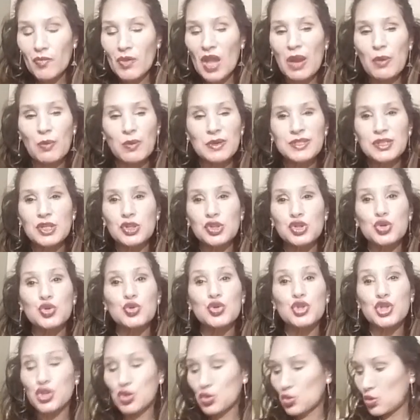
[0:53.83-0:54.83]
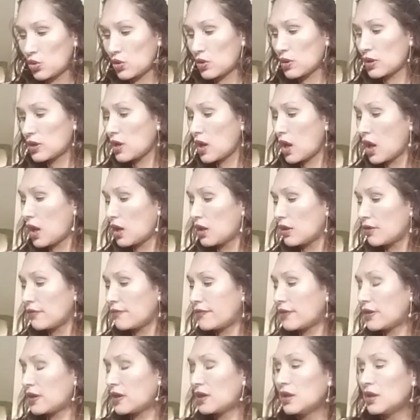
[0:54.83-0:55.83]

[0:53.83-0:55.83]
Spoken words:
I wasn't too sure of